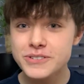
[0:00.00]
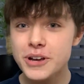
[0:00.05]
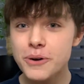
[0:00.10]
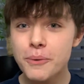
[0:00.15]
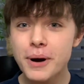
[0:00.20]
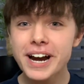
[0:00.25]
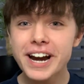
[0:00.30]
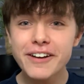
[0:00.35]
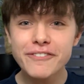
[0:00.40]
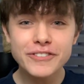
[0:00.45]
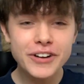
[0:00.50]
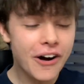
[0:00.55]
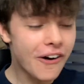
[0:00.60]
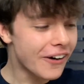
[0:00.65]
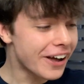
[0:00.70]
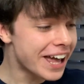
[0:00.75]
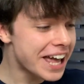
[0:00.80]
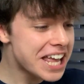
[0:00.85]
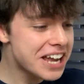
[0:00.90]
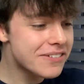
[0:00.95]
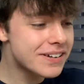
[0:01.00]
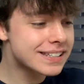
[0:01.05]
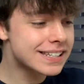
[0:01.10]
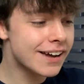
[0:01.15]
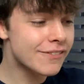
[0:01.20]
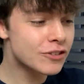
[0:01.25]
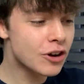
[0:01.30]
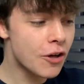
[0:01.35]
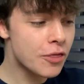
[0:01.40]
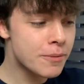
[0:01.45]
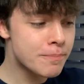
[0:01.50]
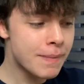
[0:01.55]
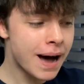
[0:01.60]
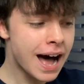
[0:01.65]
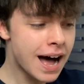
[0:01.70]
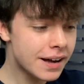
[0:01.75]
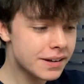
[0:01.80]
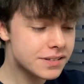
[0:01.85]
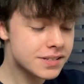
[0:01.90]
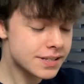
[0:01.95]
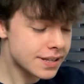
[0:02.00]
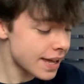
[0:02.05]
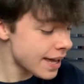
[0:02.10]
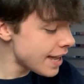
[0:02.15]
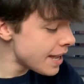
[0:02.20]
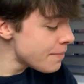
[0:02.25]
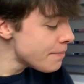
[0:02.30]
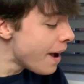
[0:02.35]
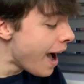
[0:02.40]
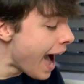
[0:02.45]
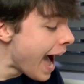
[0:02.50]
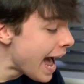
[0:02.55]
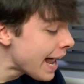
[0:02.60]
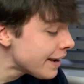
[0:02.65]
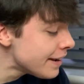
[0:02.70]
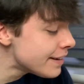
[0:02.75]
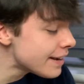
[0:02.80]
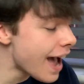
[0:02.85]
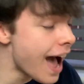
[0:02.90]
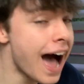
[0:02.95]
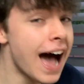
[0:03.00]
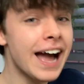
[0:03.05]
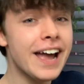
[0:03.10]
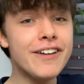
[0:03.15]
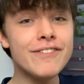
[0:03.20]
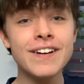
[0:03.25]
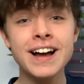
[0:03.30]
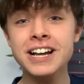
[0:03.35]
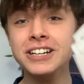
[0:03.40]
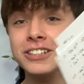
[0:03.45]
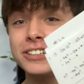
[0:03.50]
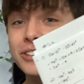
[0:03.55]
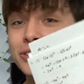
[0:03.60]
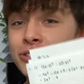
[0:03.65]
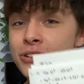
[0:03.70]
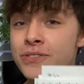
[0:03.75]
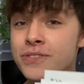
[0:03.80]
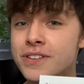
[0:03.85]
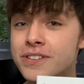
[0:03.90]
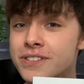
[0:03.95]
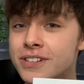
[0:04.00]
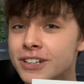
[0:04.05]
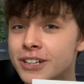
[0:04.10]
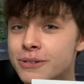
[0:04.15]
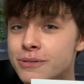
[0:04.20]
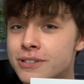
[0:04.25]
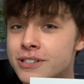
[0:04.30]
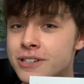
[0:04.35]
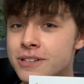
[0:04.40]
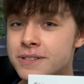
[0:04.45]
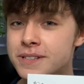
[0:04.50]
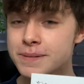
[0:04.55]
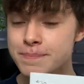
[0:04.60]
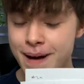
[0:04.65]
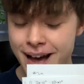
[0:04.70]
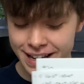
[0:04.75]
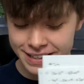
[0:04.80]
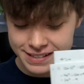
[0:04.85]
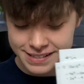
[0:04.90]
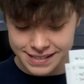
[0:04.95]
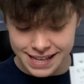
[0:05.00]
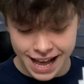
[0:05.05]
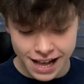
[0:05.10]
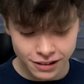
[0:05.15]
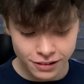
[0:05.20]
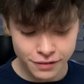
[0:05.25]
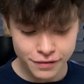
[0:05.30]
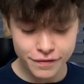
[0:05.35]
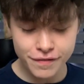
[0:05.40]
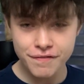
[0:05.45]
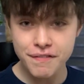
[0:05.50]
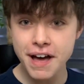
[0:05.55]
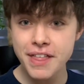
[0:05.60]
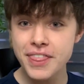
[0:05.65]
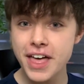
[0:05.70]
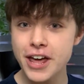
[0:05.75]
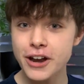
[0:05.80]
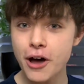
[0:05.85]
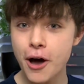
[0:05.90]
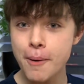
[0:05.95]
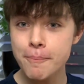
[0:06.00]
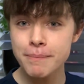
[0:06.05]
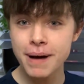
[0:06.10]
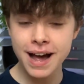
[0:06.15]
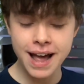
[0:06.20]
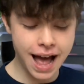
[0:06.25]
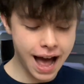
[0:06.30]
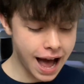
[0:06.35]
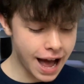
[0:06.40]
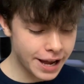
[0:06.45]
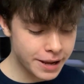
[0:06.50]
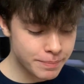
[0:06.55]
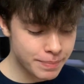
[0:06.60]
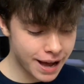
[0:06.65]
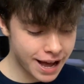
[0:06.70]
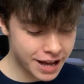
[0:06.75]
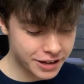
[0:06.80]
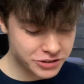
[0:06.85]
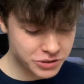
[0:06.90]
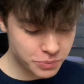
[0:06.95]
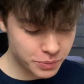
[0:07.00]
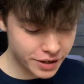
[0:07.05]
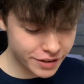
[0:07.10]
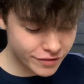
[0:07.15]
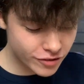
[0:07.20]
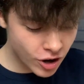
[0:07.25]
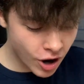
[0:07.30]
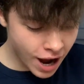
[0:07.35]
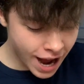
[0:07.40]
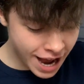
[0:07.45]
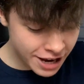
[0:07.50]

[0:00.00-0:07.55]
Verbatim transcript: So what I've got here is I've got the mark scheme and I've actually done the solutions myself. And then on my iPad, we've got